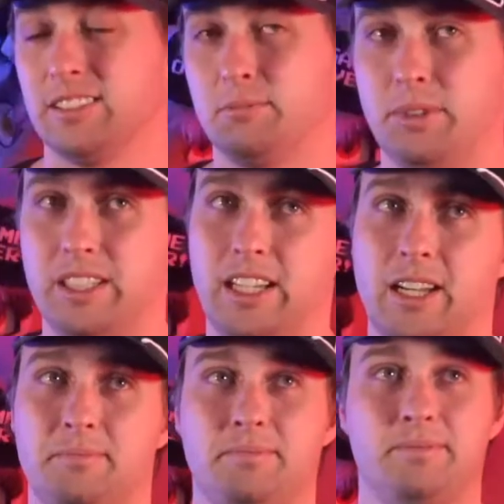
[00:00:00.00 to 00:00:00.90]
But
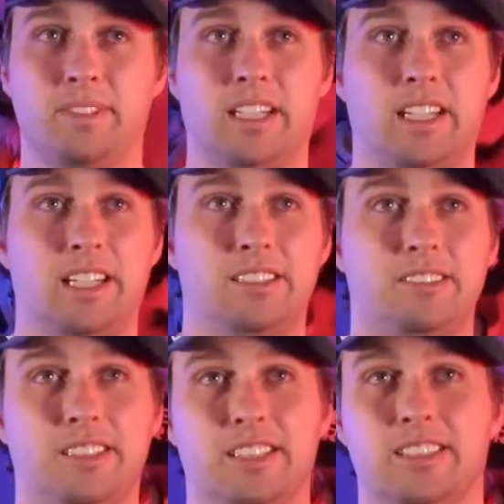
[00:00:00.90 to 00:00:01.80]
I'm
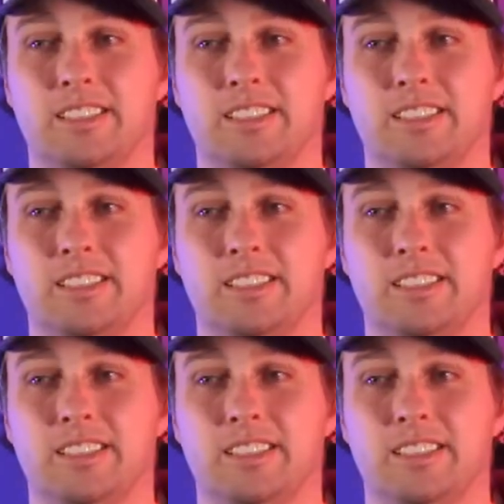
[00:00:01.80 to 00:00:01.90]
doing this